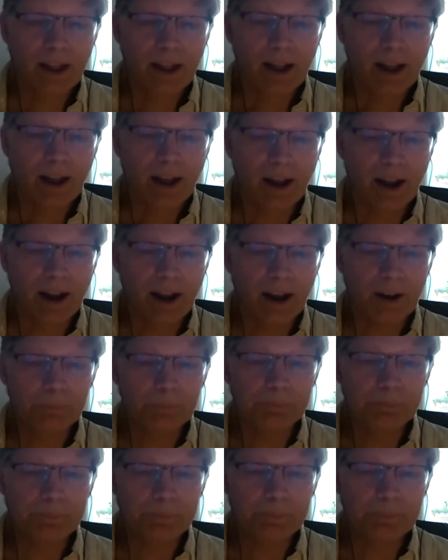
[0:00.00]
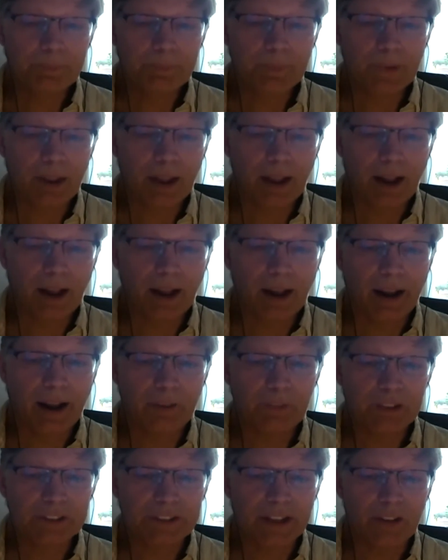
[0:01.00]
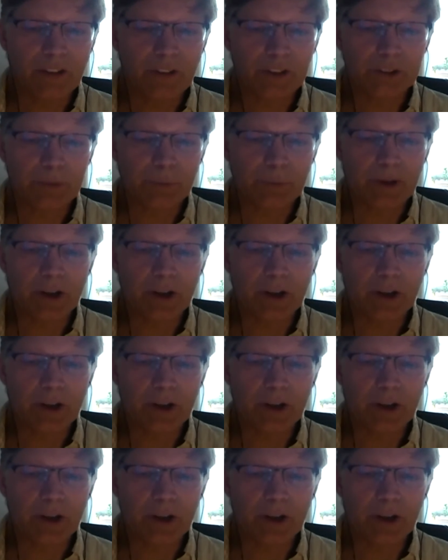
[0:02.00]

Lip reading: I have to say there's been